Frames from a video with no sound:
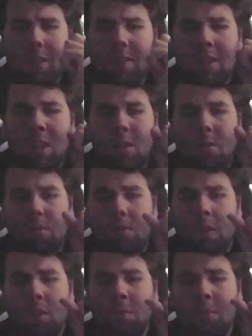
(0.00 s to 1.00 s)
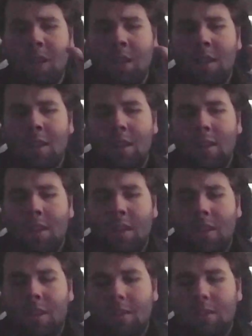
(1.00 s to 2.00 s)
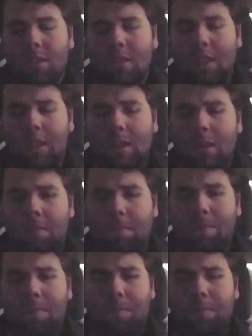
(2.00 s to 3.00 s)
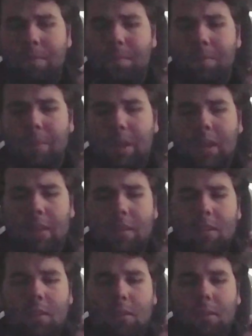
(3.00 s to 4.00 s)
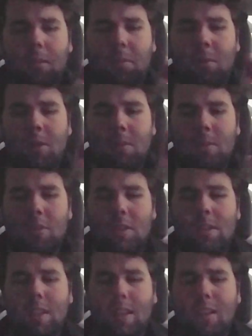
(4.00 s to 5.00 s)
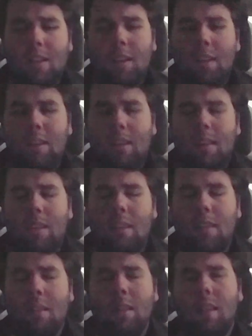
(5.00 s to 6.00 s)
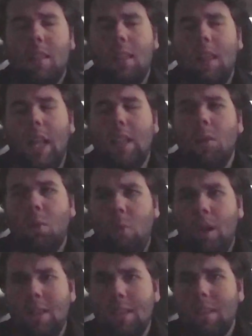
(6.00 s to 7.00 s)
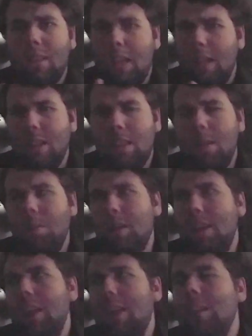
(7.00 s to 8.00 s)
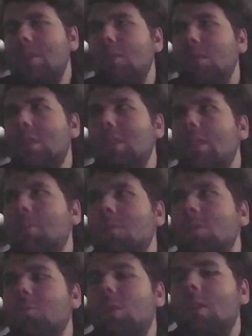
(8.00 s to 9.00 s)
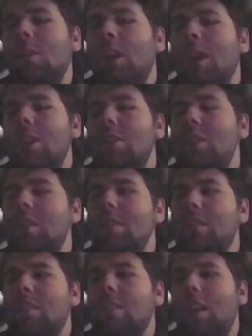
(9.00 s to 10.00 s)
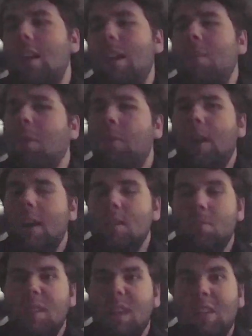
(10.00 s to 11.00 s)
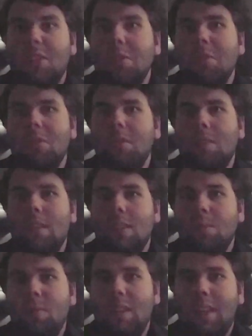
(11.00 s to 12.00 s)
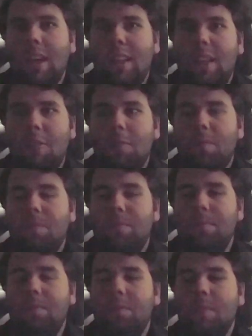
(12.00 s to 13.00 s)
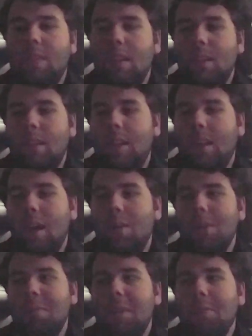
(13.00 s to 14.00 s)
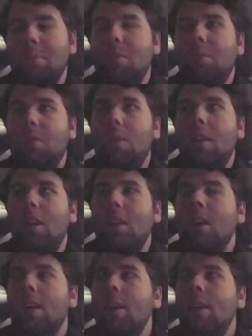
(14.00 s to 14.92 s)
the entire film. Uh, but there are other points where she's like gonna like the one thing that they were gonna get to in a scene was where she's gonna improvise with like torturing this one guy that the the guy responsible for uh,